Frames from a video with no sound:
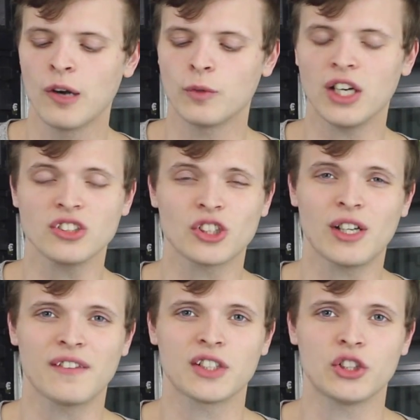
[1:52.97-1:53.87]
We also
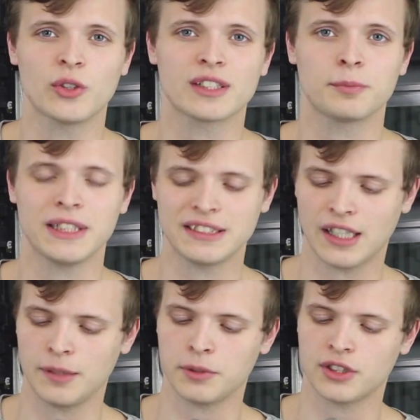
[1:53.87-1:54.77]
have a USB
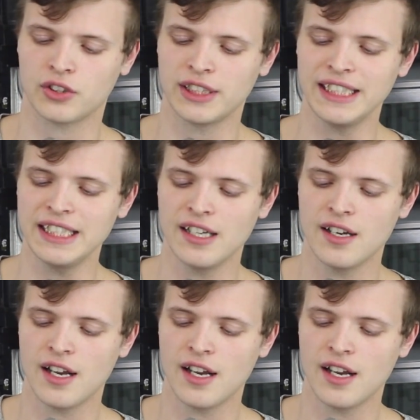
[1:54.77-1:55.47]
Type 3,